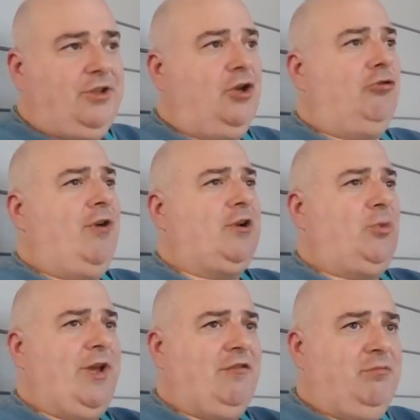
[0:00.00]
the correct
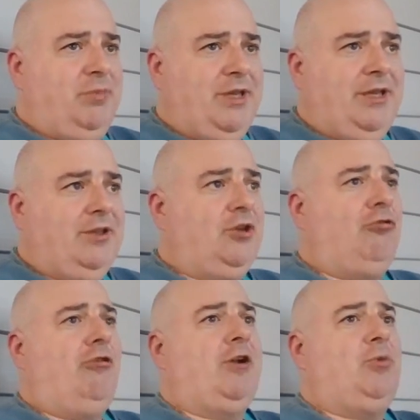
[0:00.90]
way of being, the
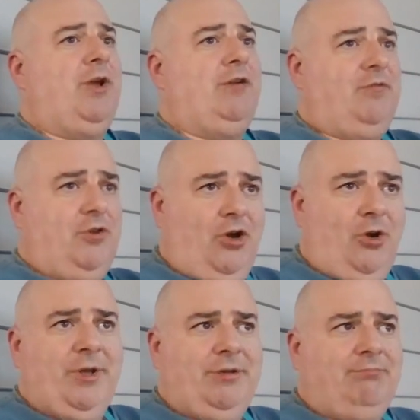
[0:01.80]
correct way of
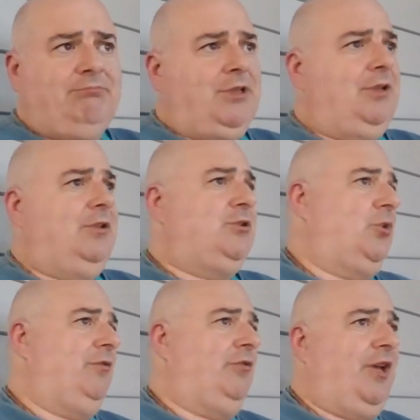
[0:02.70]
knowing,
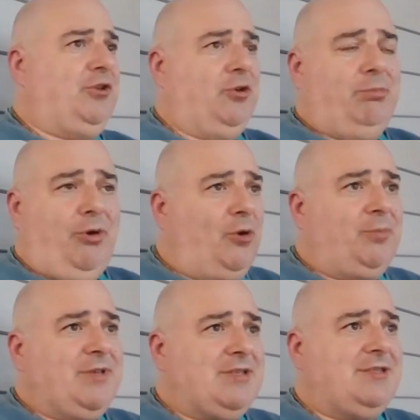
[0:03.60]
sort of like your
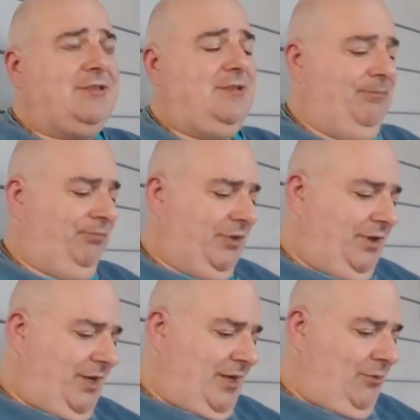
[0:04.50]
purpose,
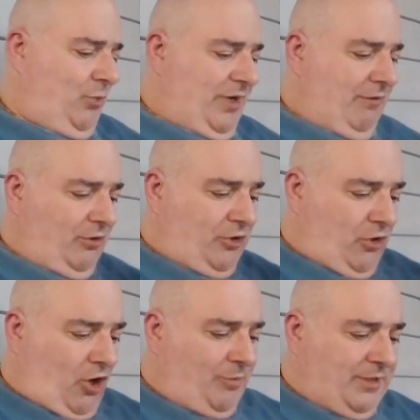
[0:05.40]
whenever
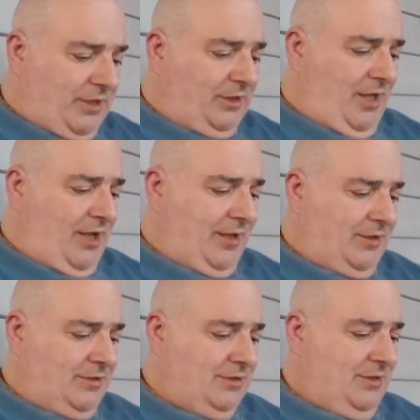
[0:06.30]
Dharma
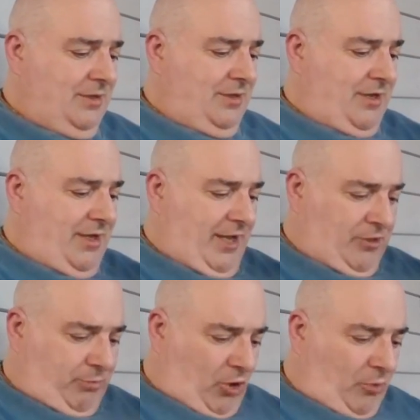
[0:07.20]
declines and
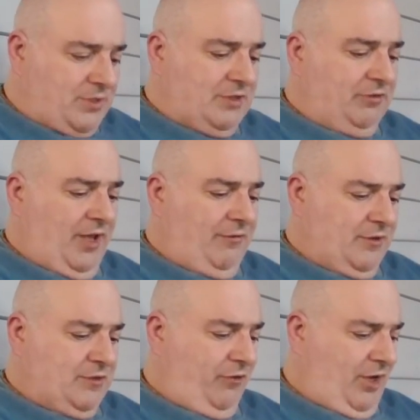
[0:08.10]
the purpose of life
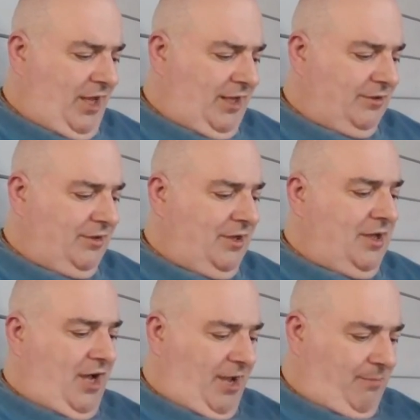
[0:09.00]
is forgotten,
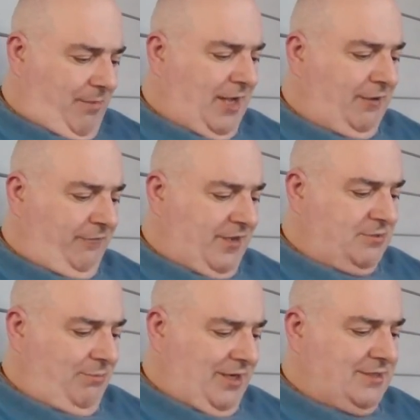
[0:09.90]
I
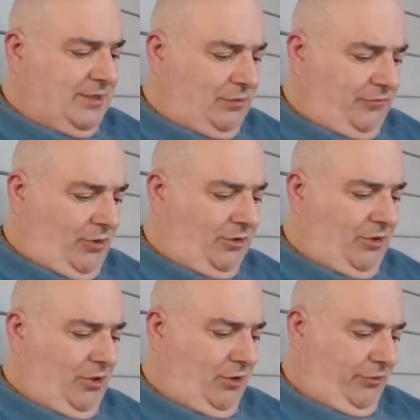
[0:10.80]
manifest myself on
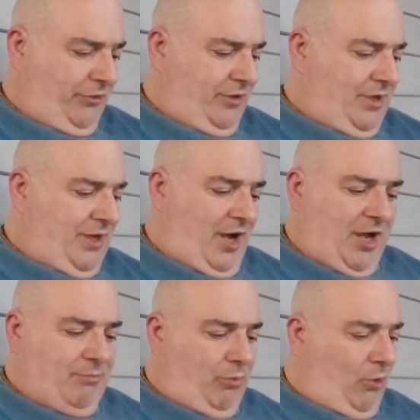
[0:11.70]
earth. I
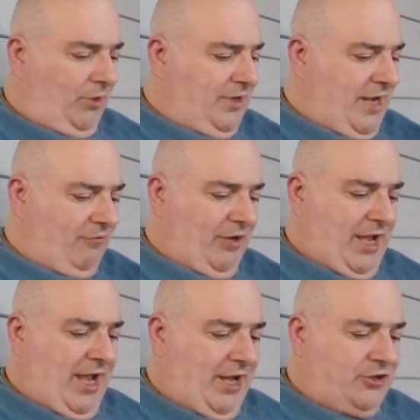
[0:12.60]
am born in every
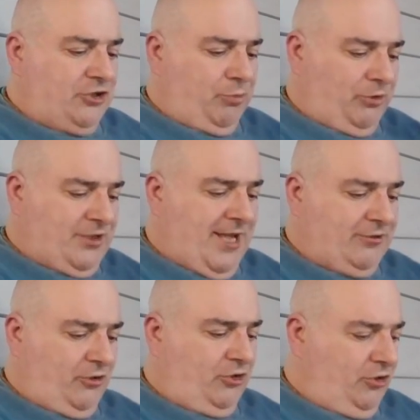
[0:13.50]
age to
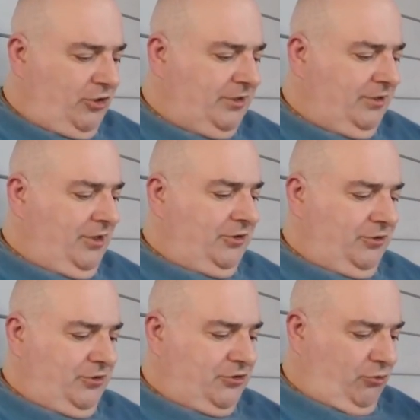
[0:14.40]
protect the good, to
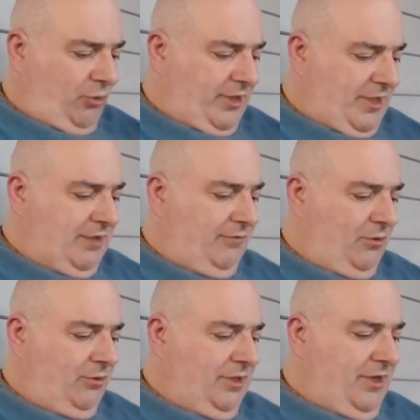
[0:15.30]
destroy
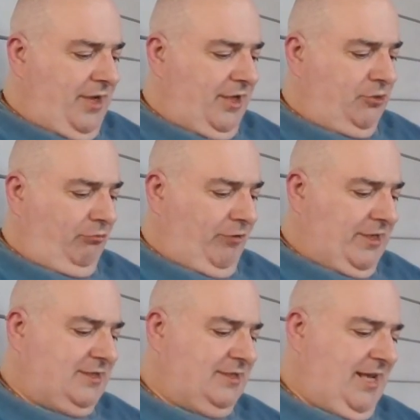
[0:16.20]
evil, and to
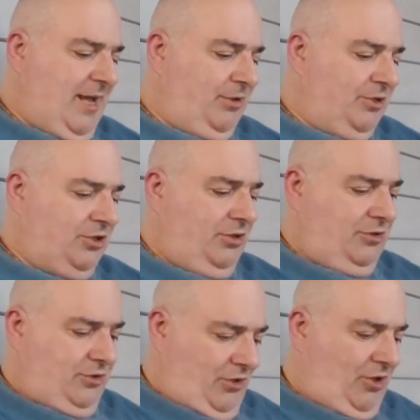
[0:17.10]
reestablish
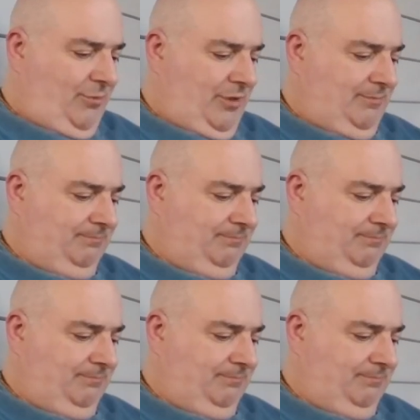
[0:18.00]
Dharma.